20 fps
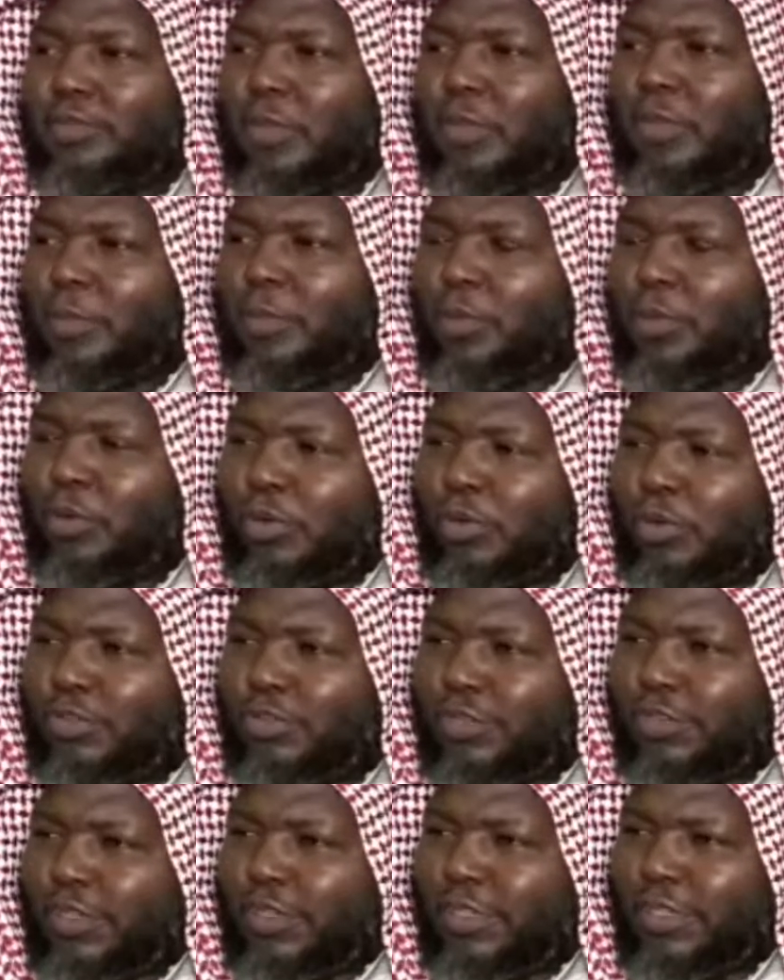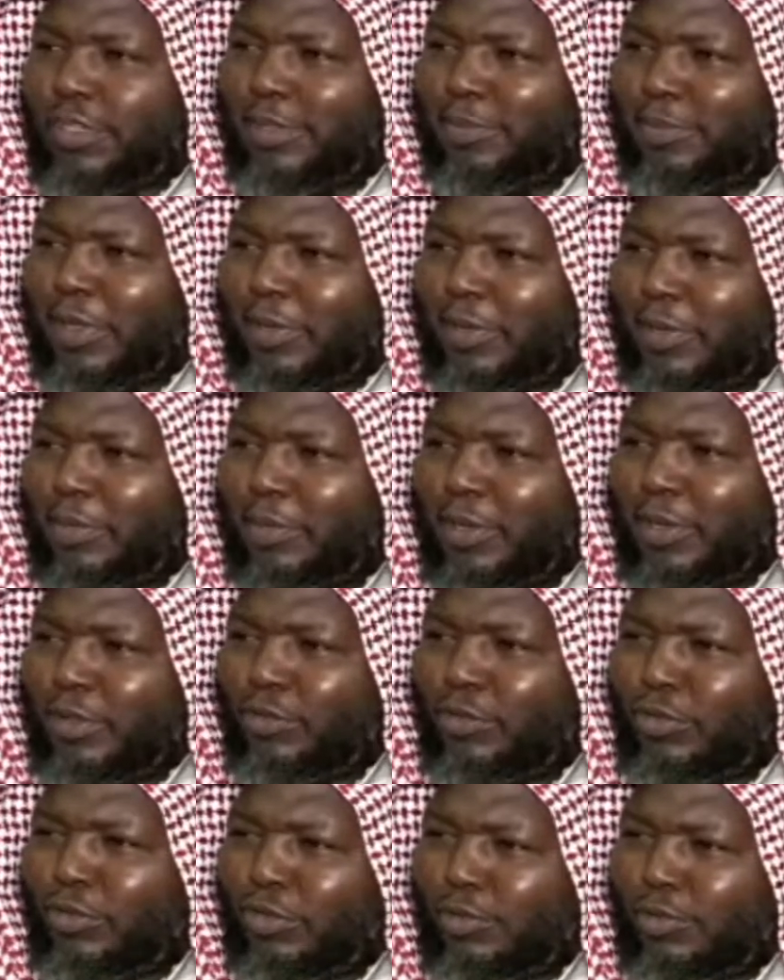Napoleon say he debate made
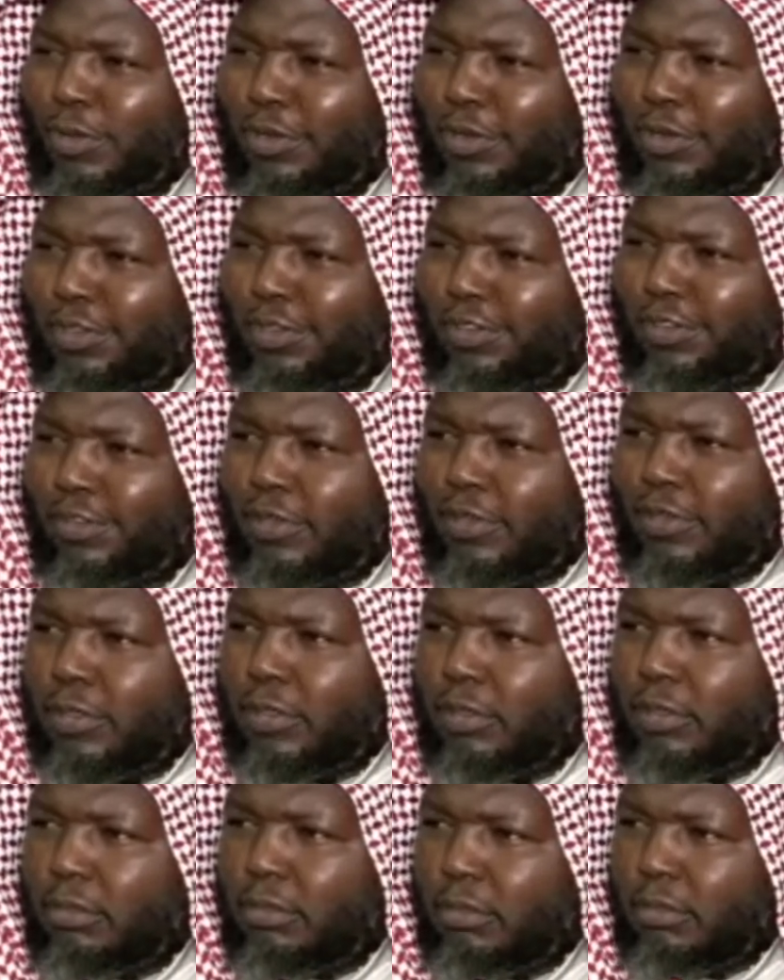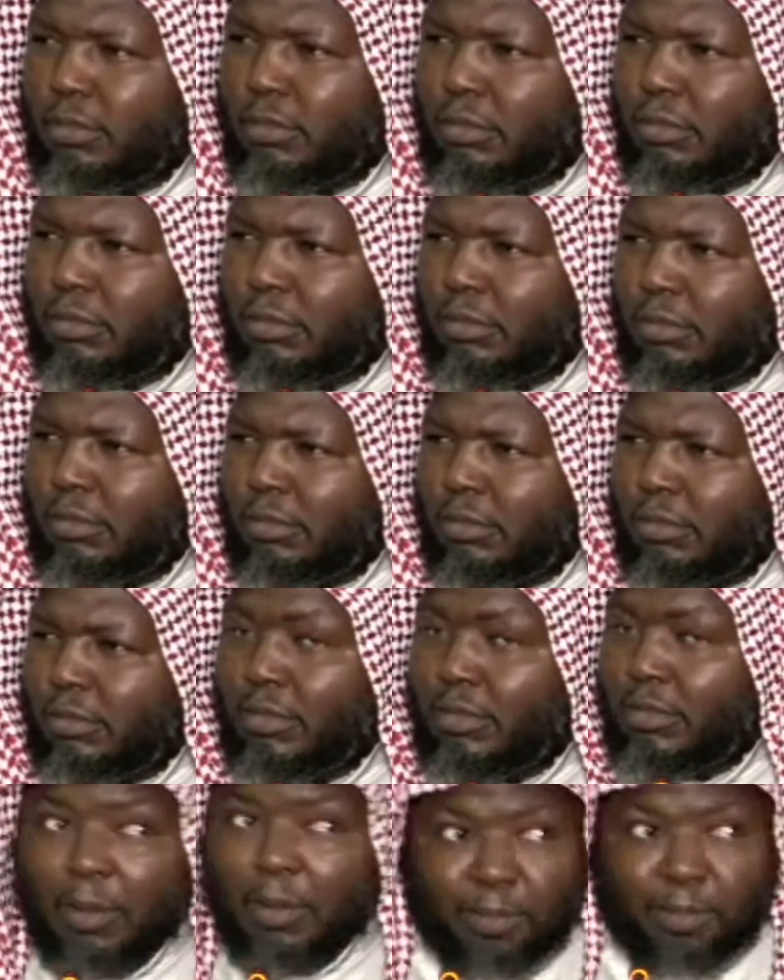and suspend this sitting.
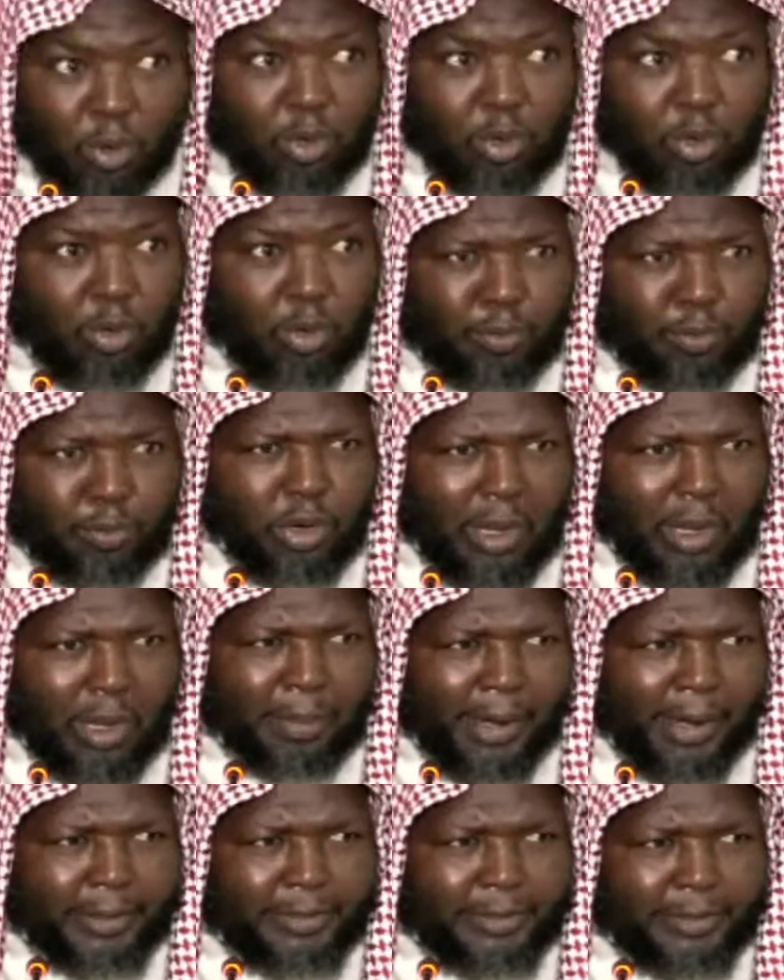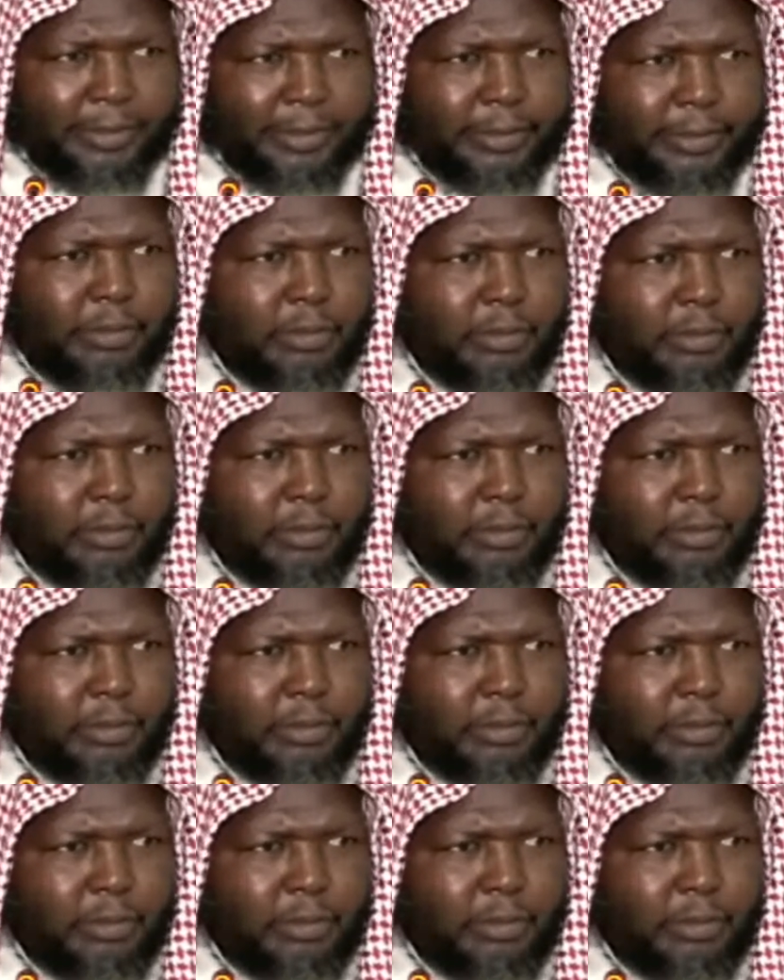Napoleon Bonaparte.